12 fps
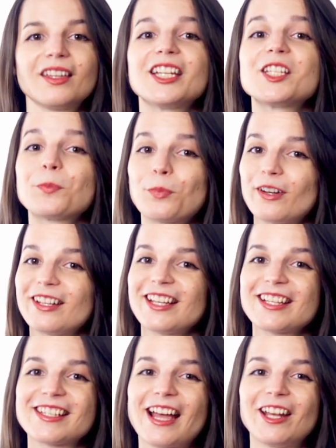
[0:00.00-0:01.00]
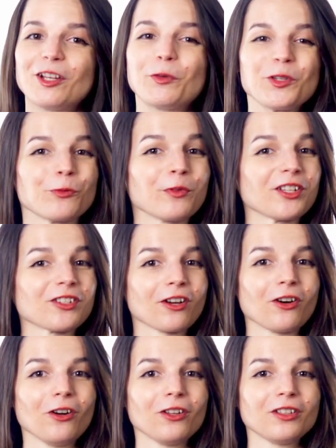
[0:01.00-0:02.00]
It's pretty exciting when you reach a
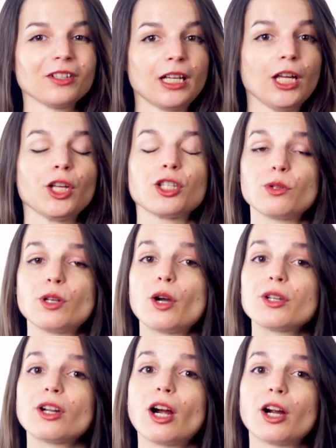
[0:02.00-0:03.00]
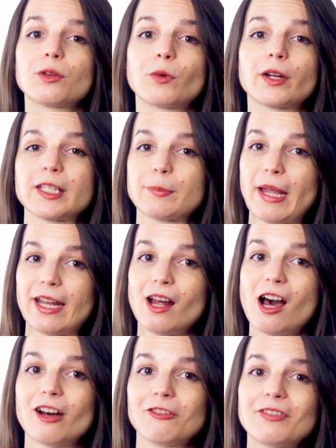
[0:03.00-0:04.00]
goal. You know your hard work has paid
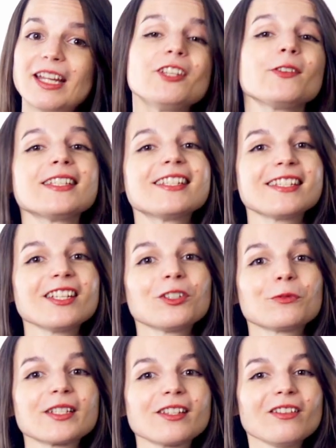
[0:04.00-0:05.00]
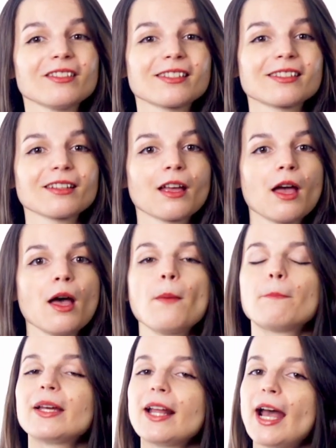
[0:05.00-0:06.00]
off, and you can see your results.
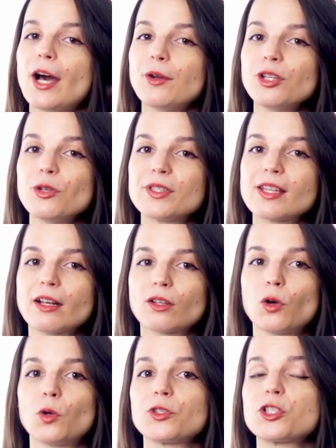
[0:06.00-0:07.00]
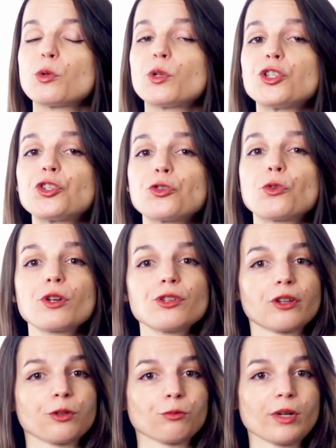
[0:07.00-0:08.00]
But how do you set goals to ensure
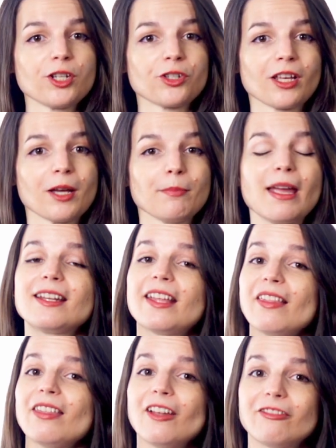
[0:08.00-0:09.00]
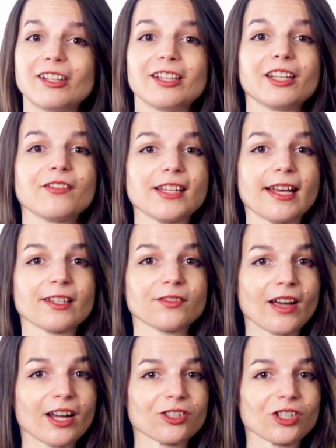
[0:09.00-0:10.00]
you can reach them and get that feeling of
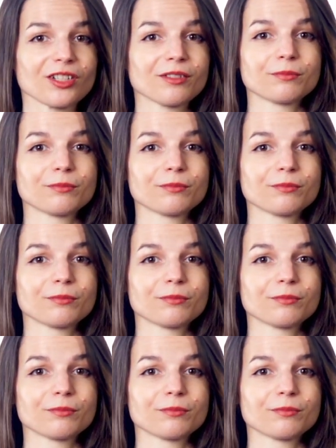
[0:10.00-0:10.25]
satisfaction?